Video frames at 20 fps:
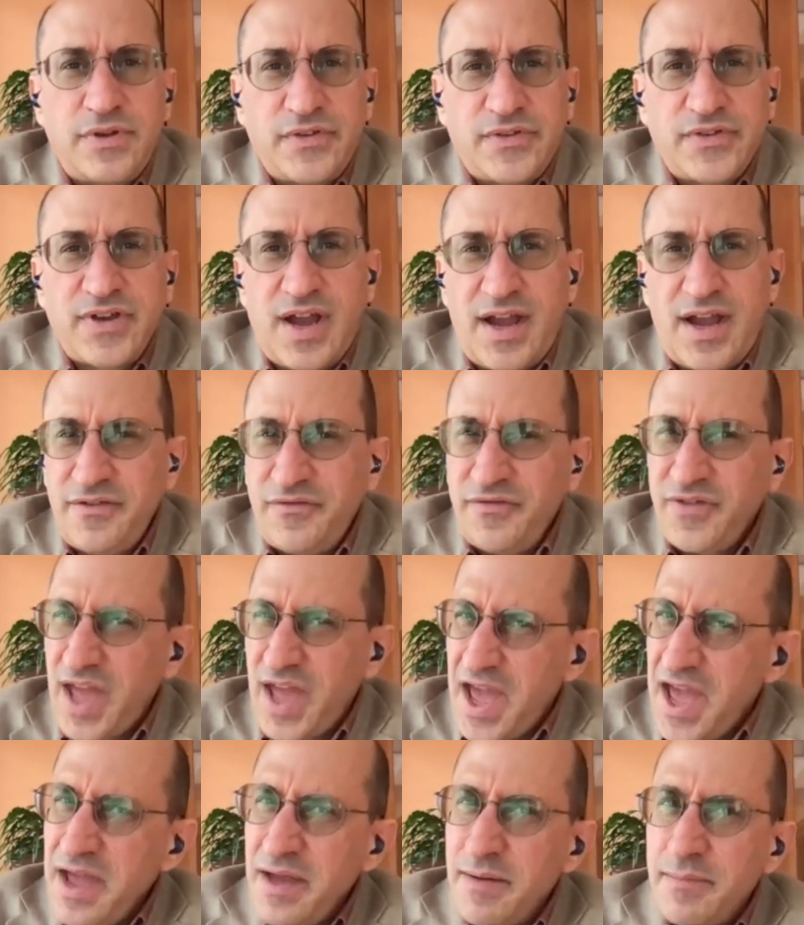just kind of
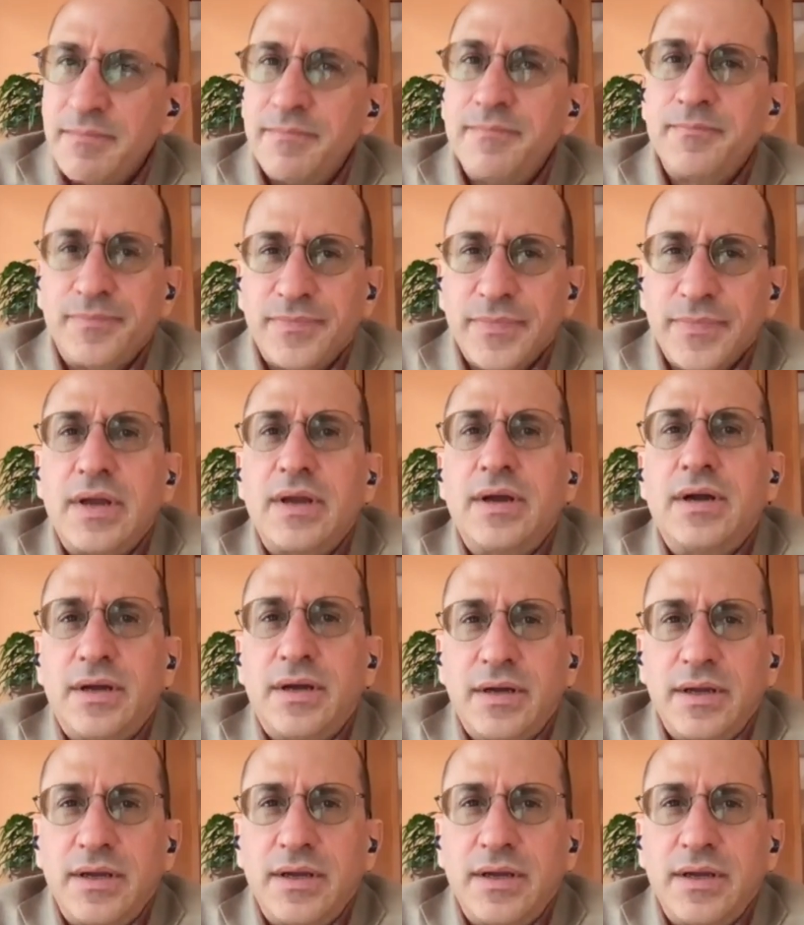came
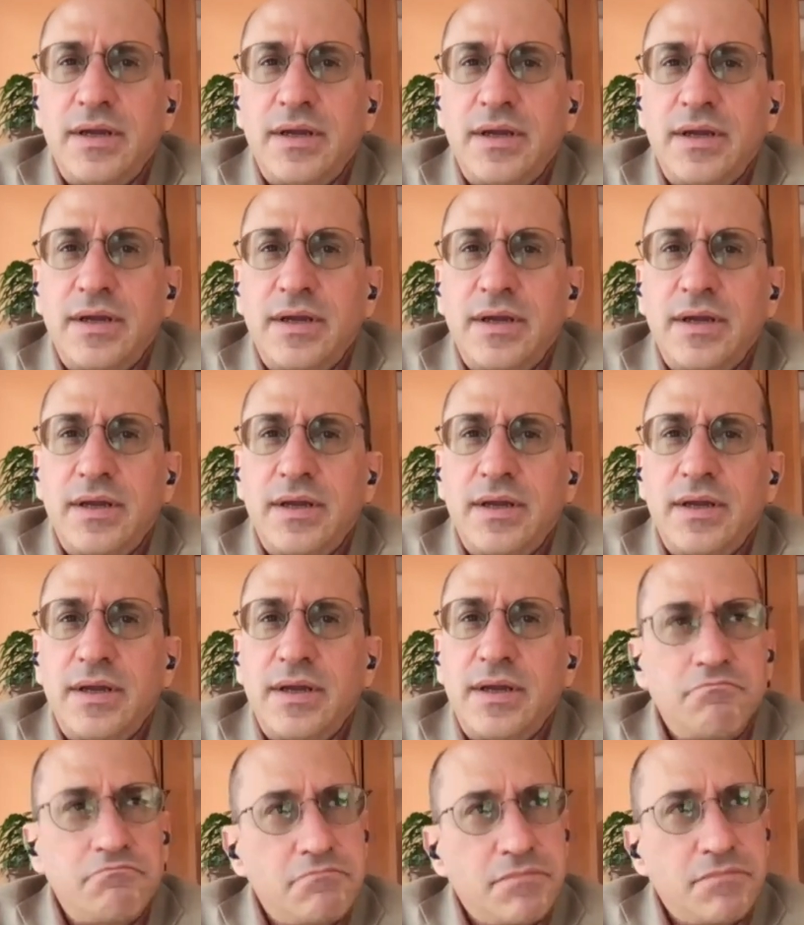in a very
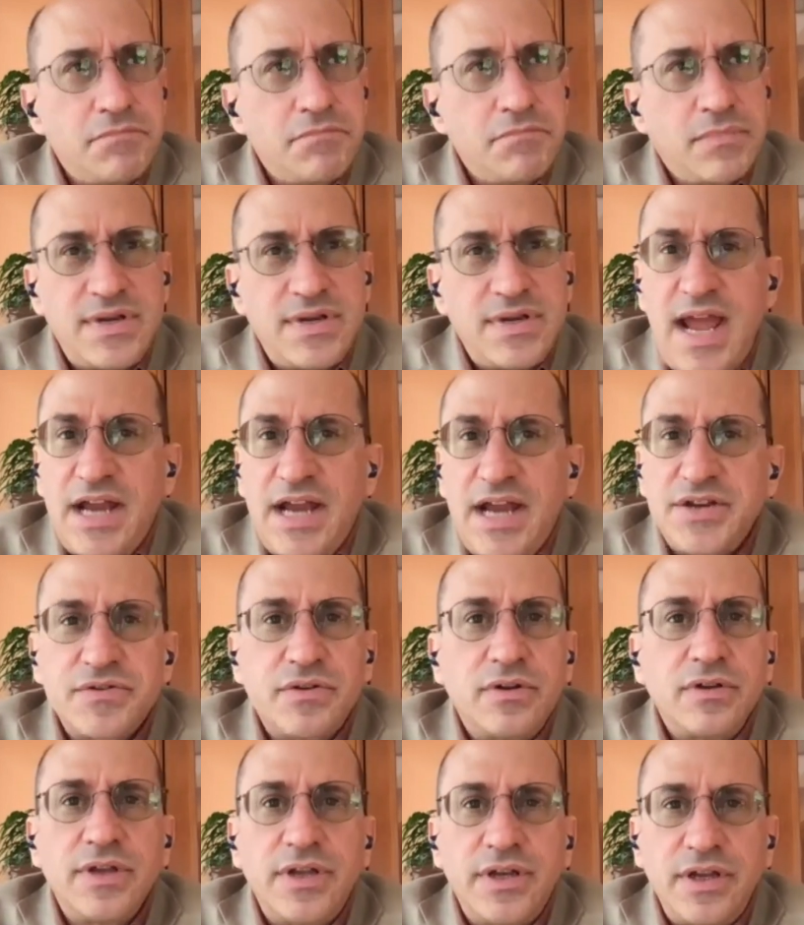natural
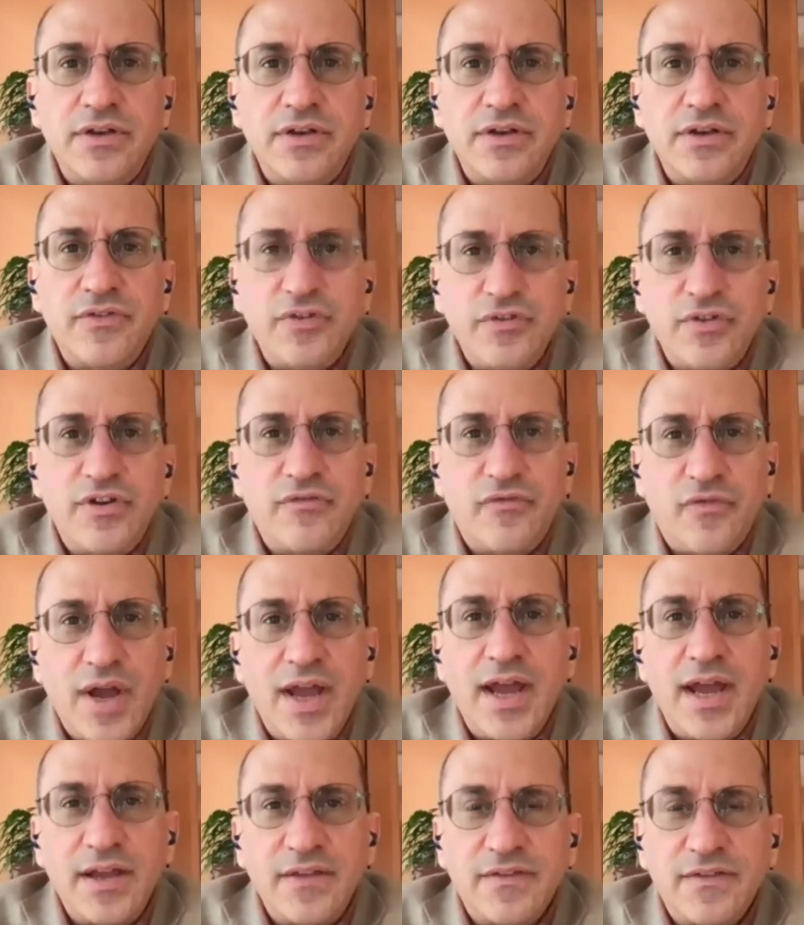and intuitive way.
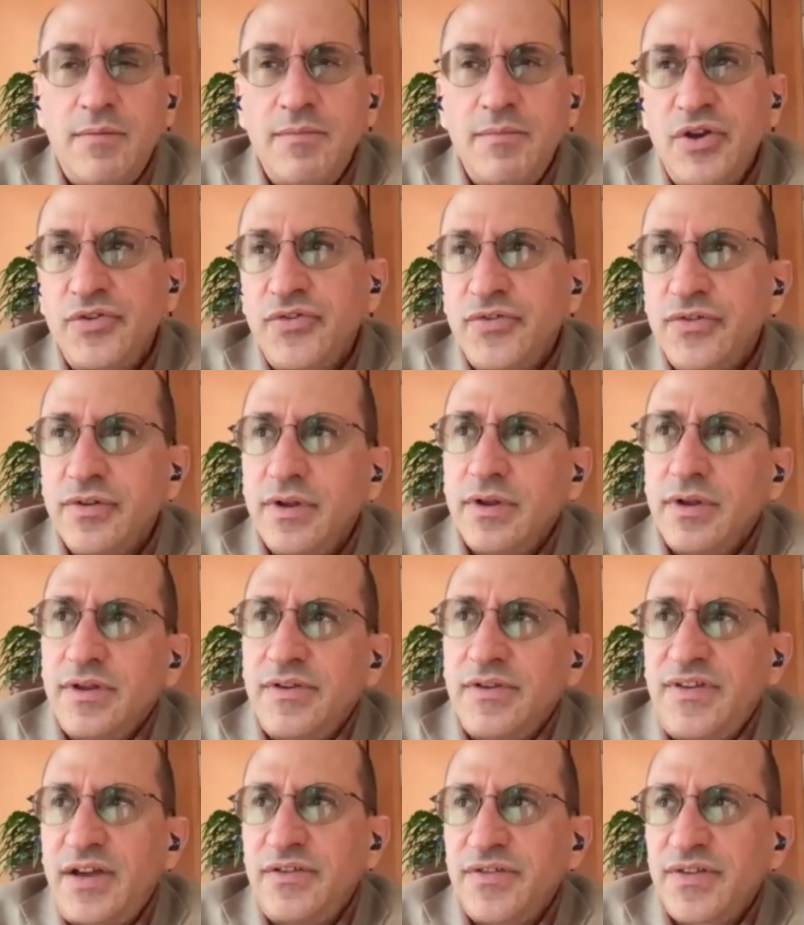It's almost
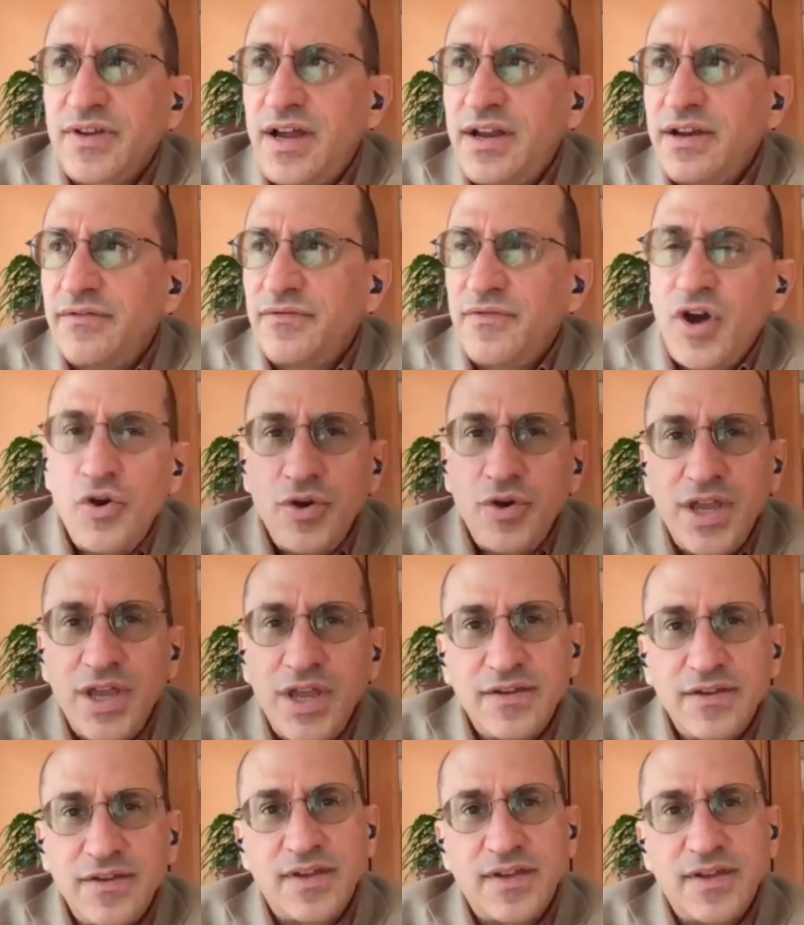sounds kind of hokey
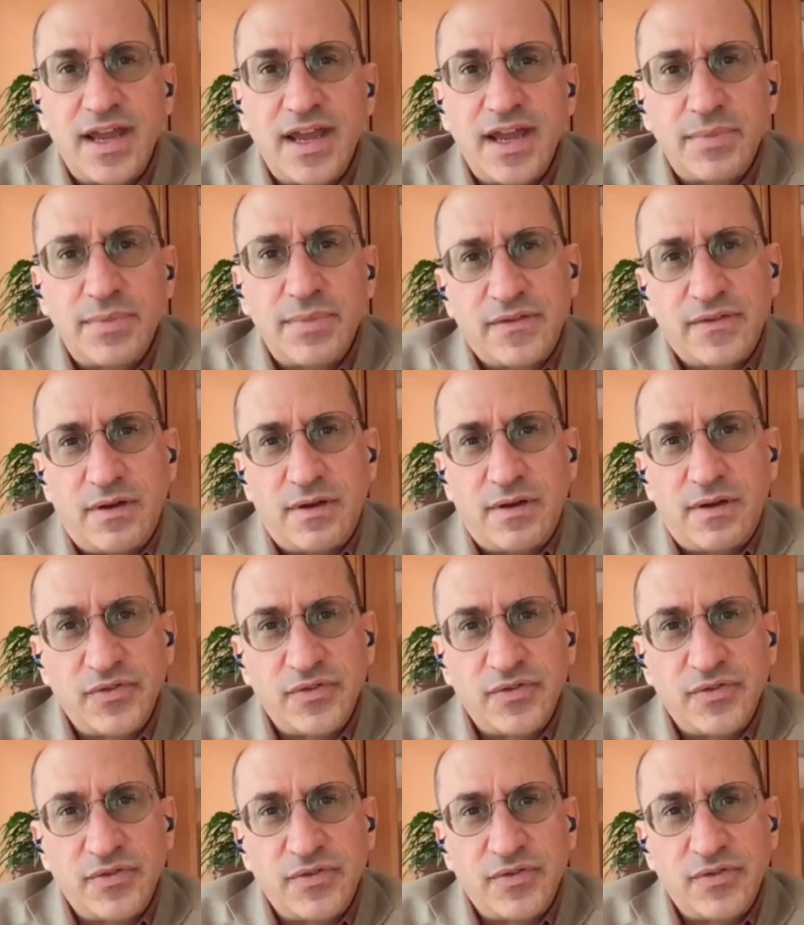to say it, but it's almost
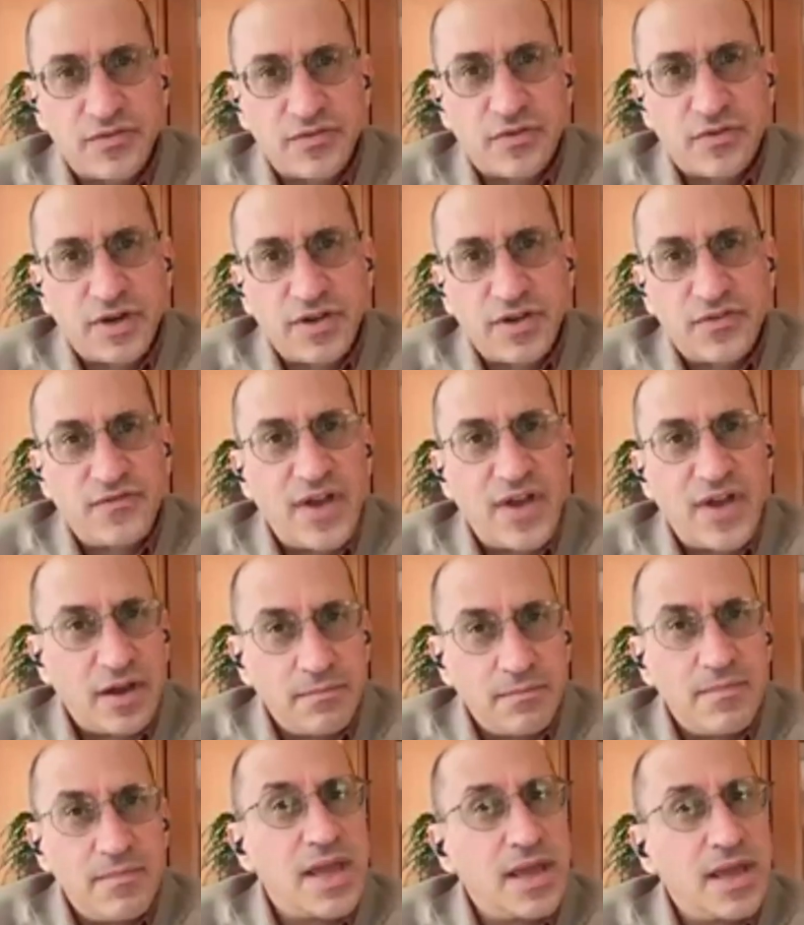like these stories
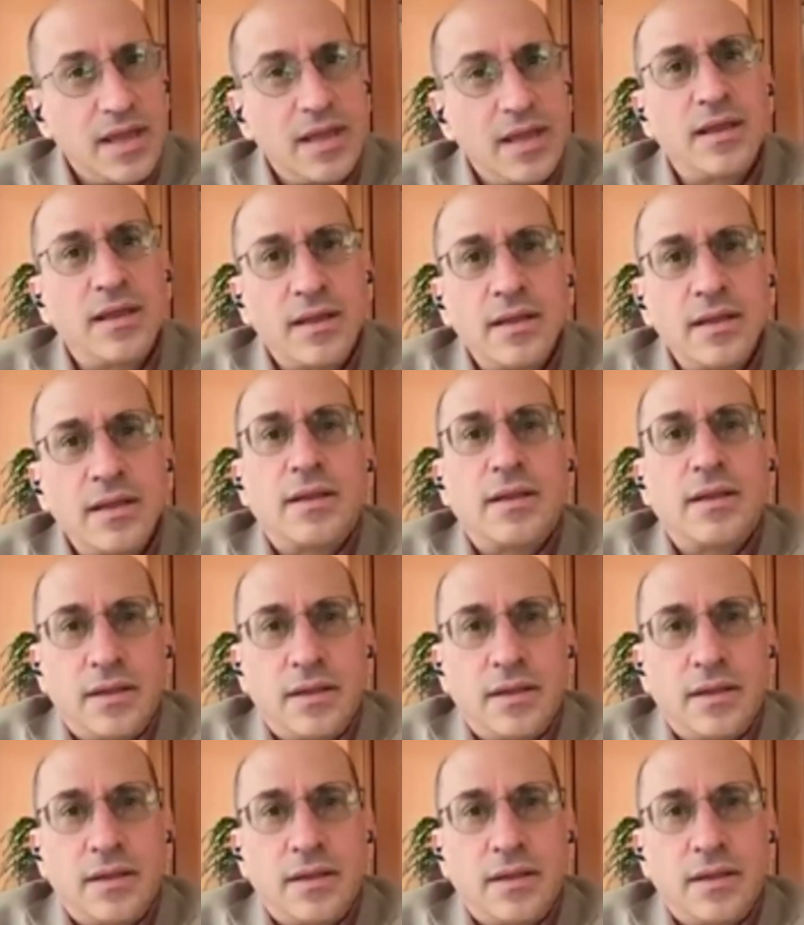found me,